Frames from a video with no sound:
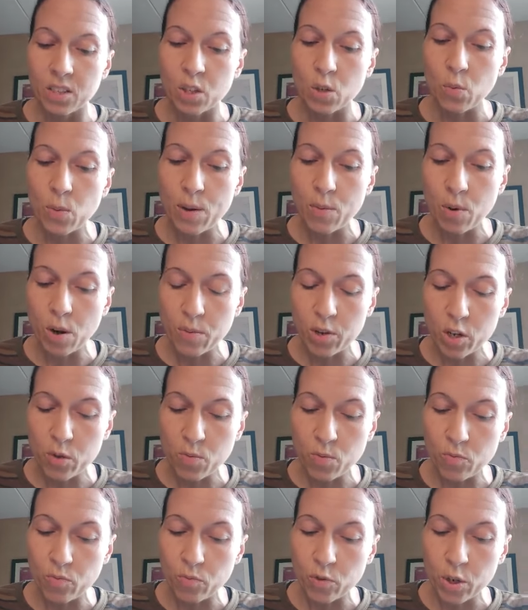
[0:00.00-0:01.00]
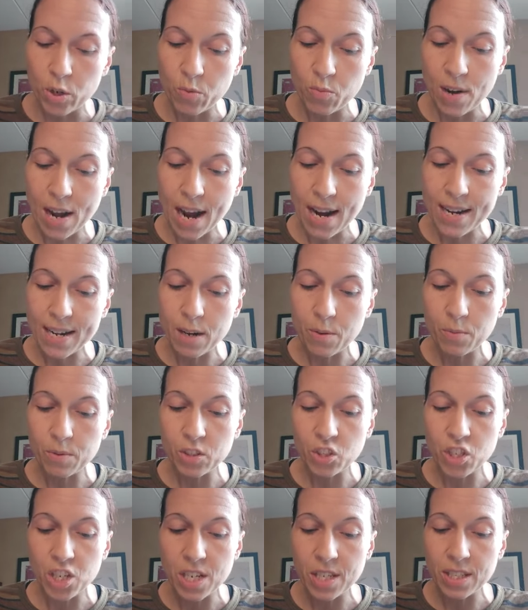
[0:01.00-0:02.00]
So we were united
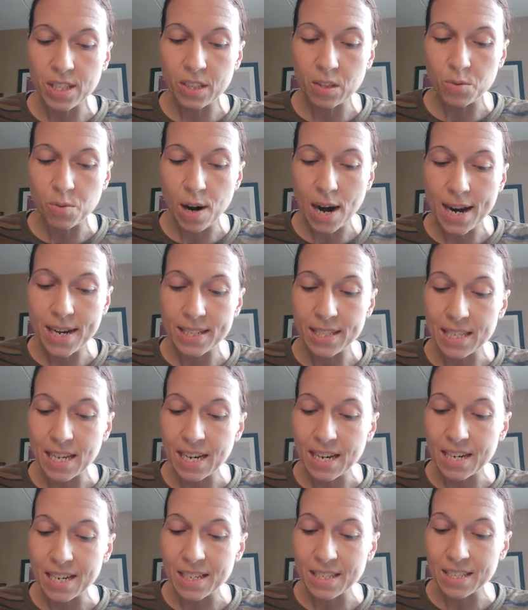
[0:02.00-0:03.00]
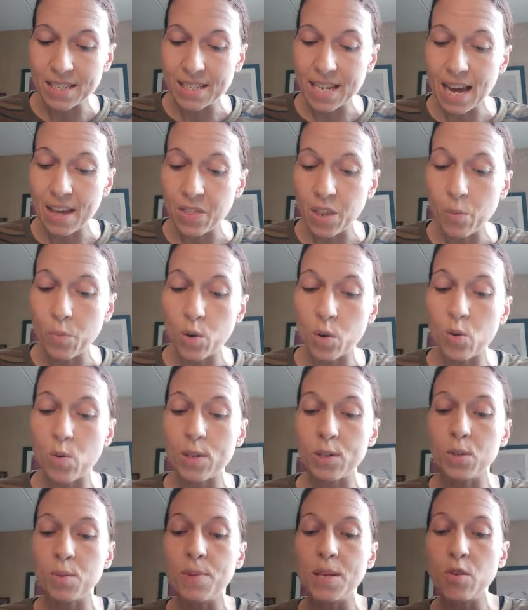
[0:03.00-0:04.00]
with Jesus Christ in his death, and we're
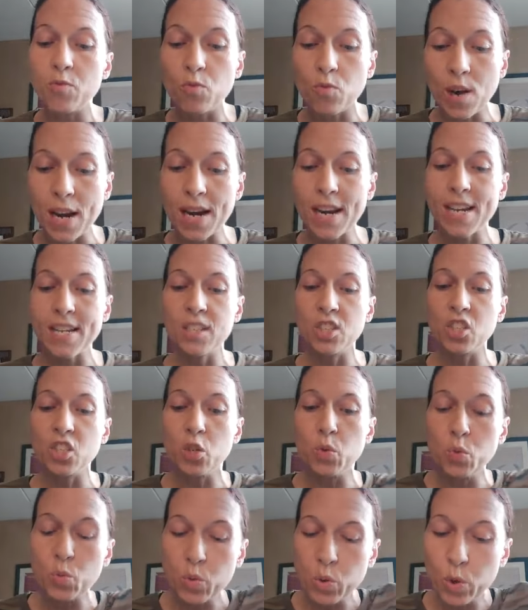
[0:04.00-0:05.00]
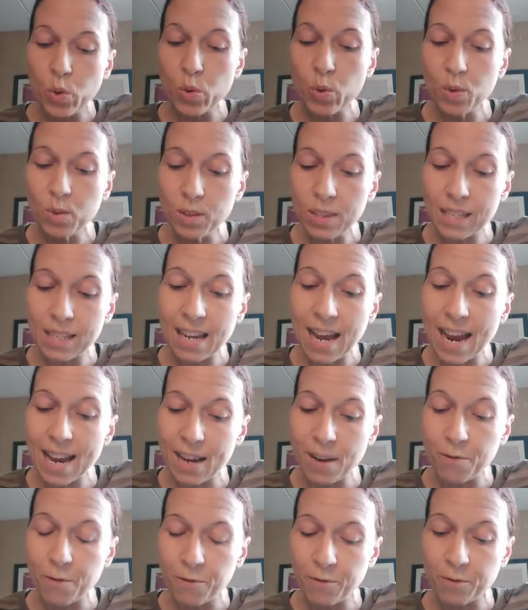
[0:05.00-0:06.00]
going to be raised to new
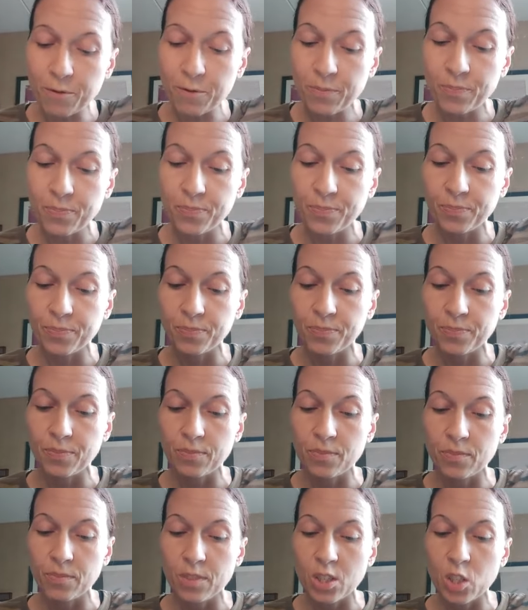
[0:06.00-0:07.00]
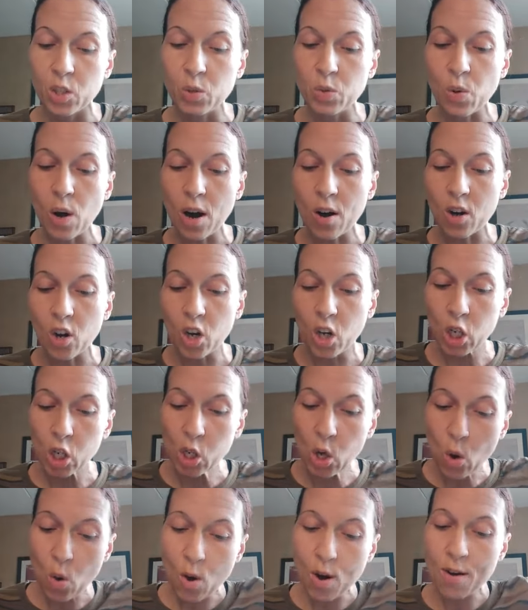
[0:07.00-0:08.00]
life to our
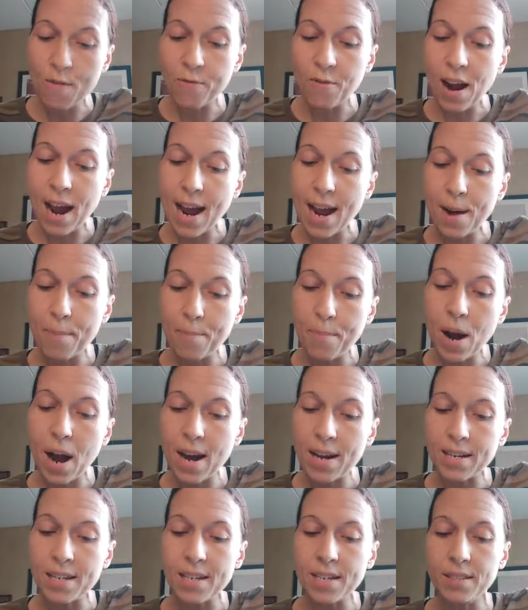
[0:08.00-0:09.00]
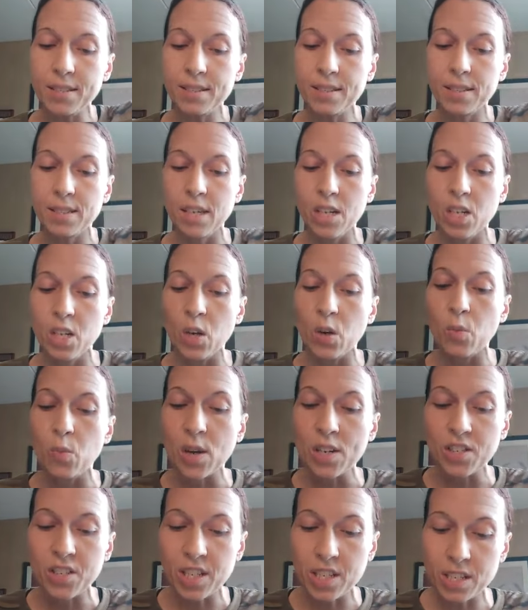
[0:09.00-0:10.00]
glorified bodies
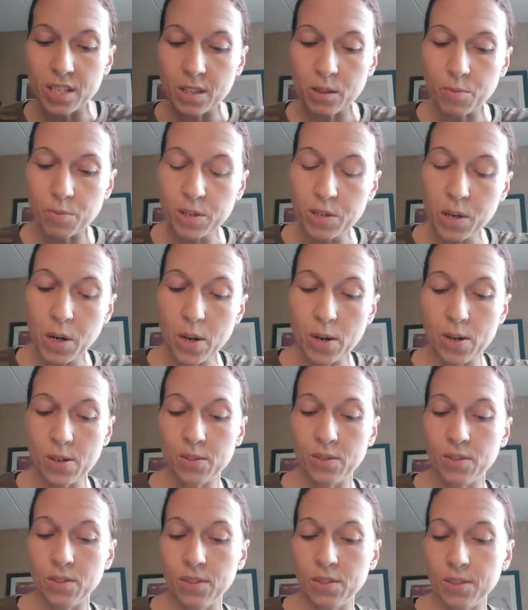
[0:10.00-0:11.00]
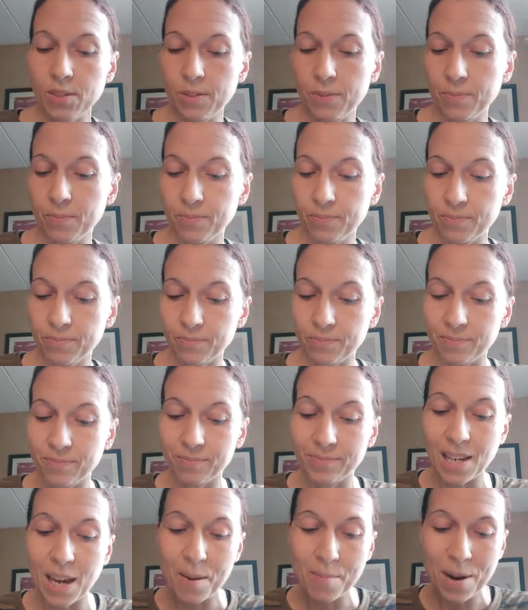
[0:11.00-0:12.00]
when Jesus returns.
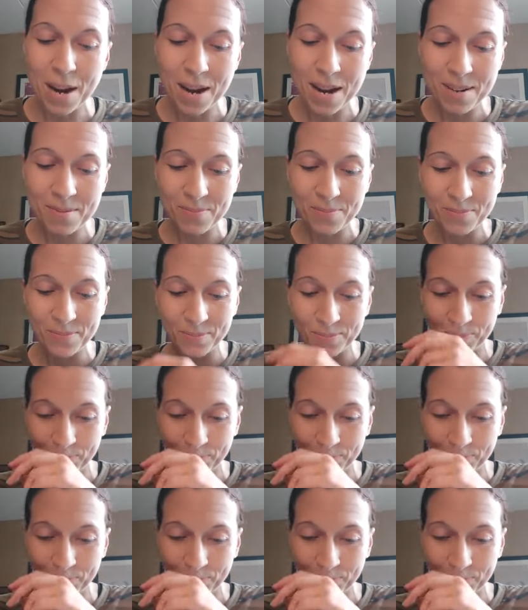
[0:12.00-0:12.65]
Amen.